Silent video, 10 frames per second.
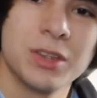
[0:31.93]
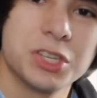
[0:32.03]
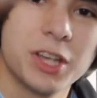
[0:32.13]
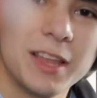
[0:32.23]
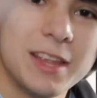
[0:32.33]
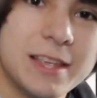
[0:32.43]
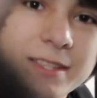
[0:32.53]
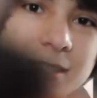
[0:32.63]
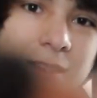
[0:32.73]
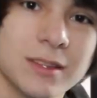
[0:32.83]

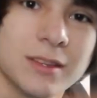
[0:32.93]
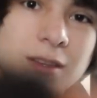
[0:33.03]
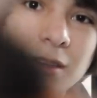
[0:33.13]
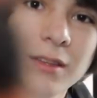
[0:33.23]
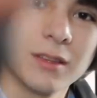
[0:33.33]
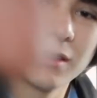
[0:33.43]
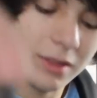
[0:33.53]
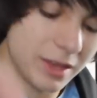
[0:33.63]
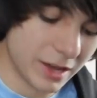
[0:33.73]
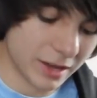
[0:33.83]
Shinies.
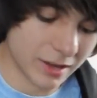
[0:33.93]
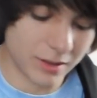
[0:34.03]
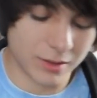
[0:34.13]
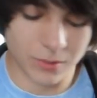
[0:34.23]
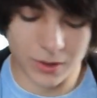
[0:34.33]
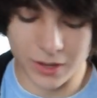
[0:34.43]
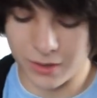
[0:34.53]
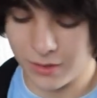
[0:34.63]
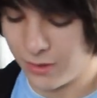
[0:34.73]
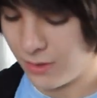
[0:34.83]
Yeah, okay.
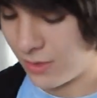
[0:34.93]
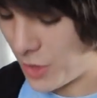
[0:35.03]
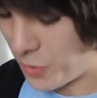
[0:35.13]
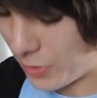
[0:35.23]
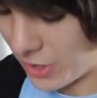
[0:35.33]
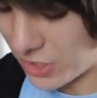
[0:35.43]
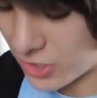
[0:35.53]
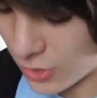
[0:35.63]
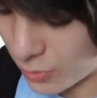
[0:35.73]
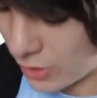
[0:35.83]
That probably didn't show up